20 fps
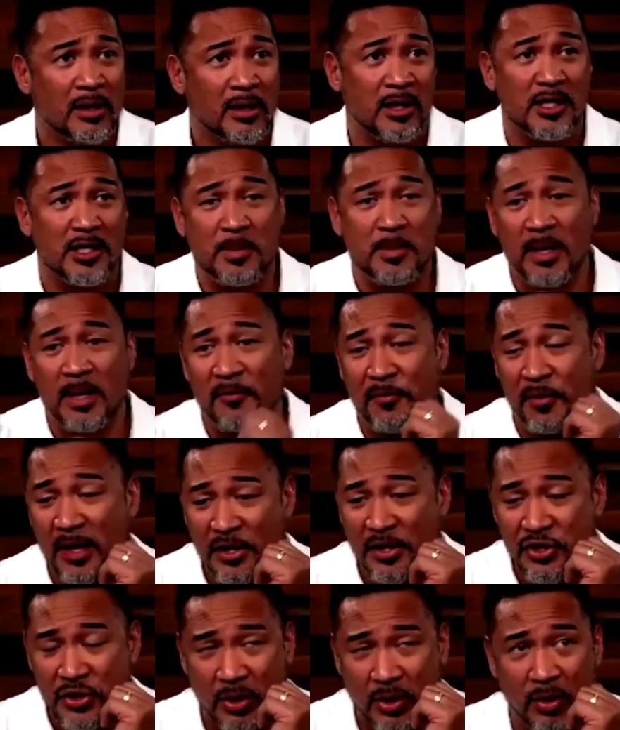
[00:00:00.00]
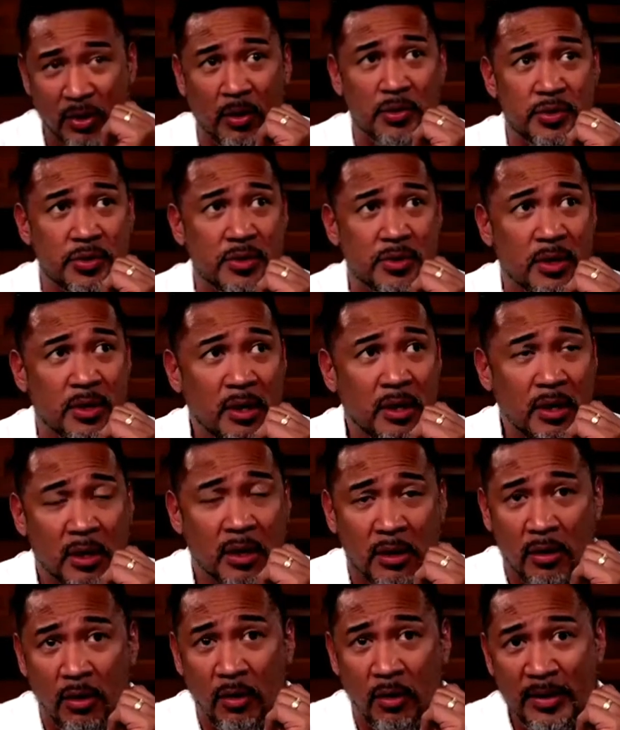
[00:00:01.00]
Doesn't mean if you hit your goals
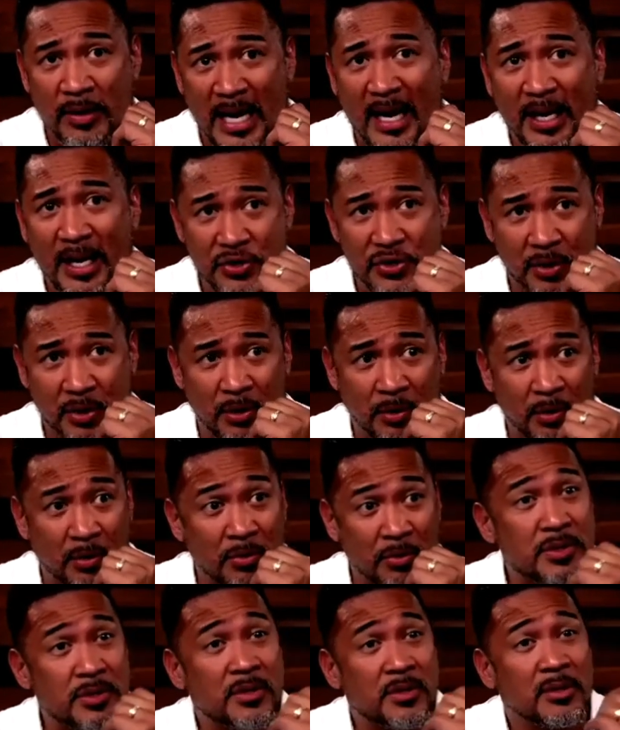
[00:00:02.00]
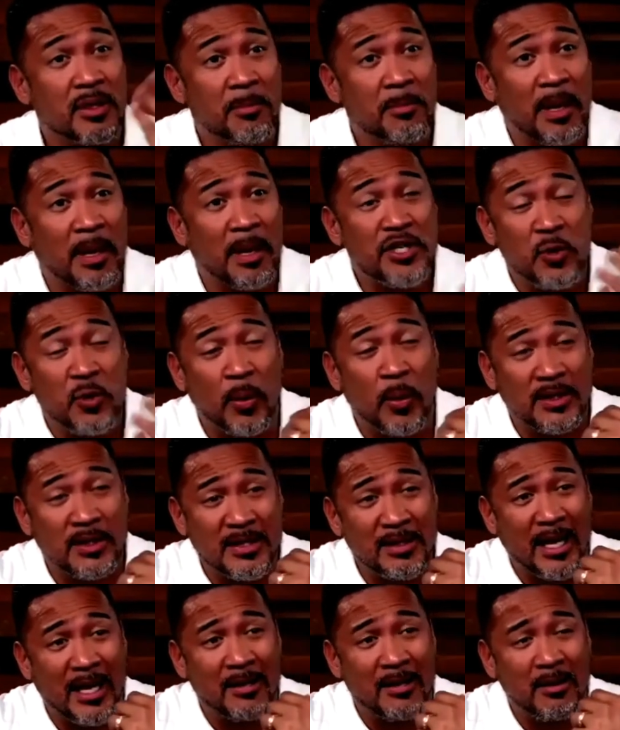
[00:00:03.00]
or not hit your goals. He makes you want to
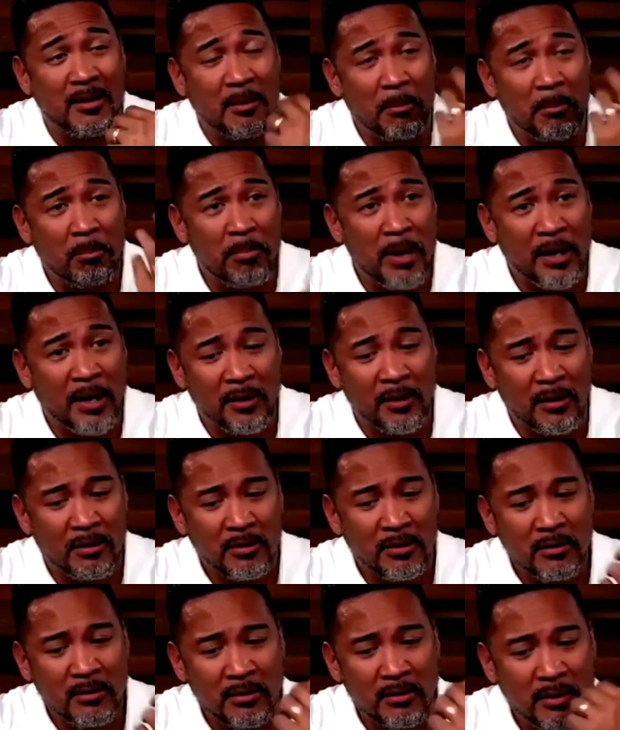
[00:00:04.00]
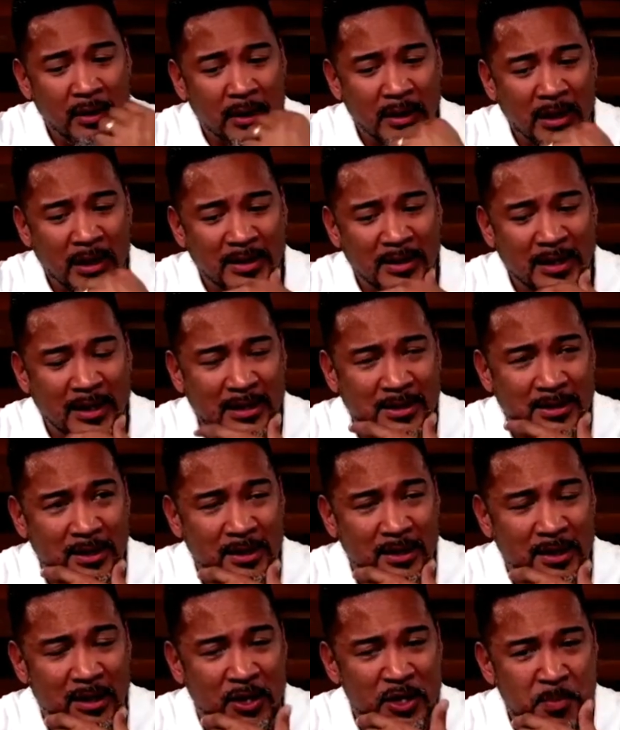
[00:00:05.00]
get better, and I think that's a
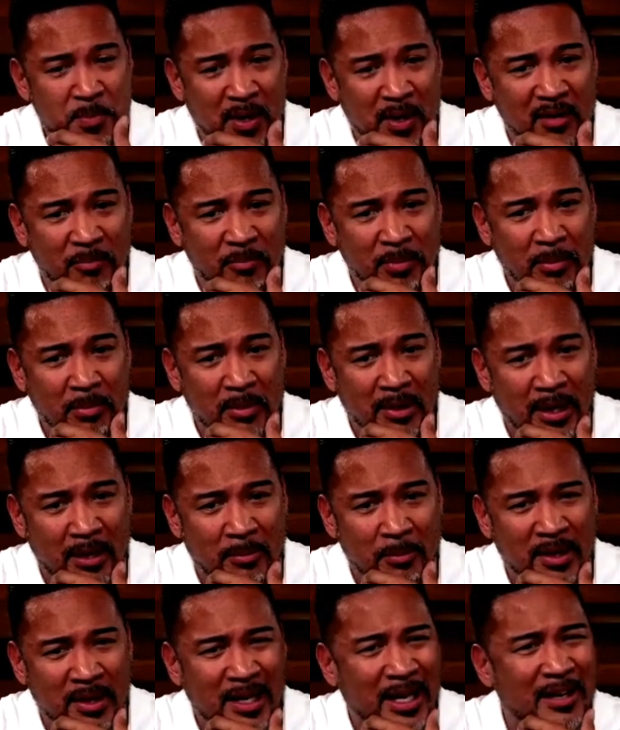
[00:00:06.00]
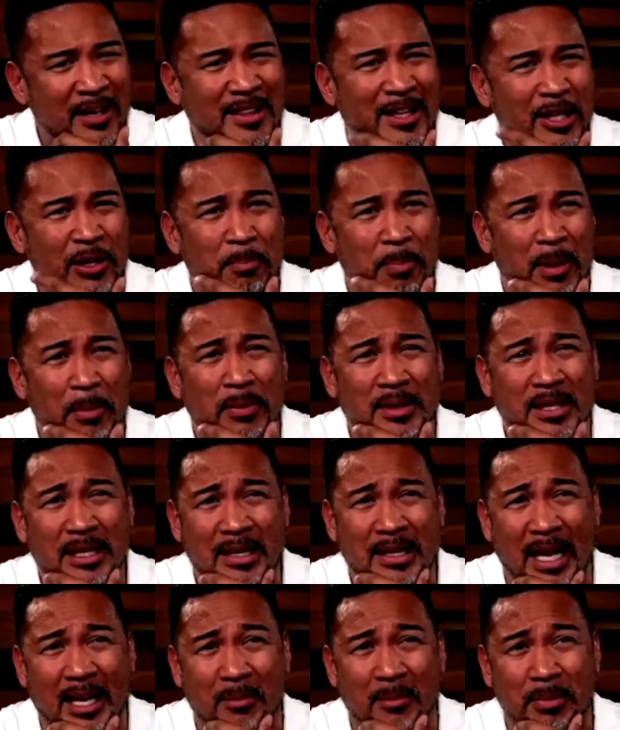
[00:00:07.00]
large part of people likability. It, people think
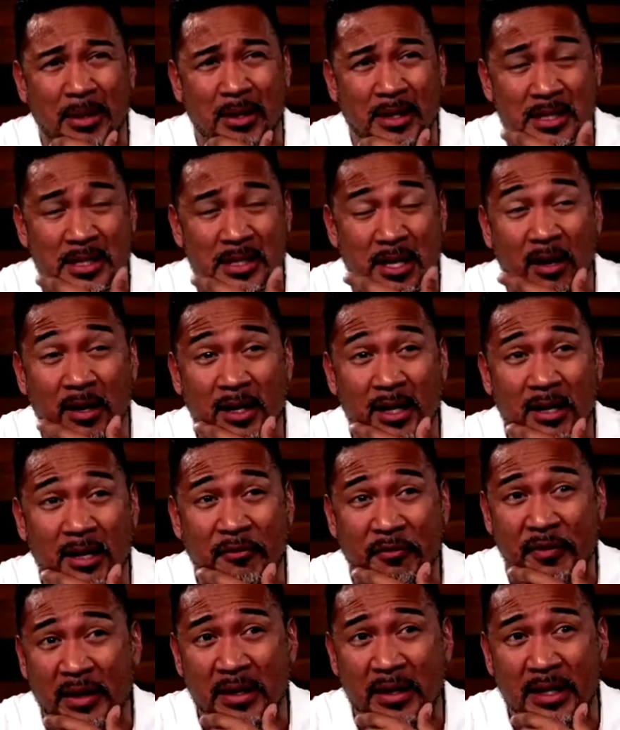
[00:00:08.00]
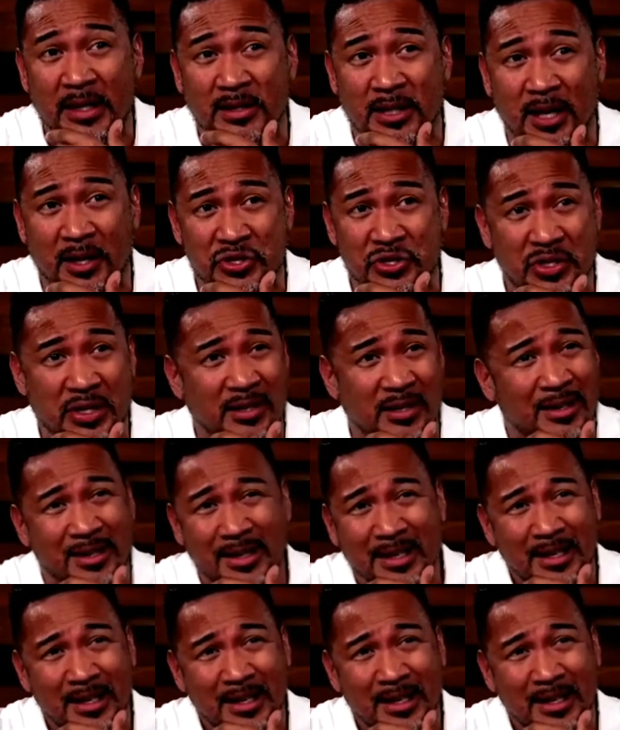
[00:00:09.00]
likability is huggy, feely, touchy.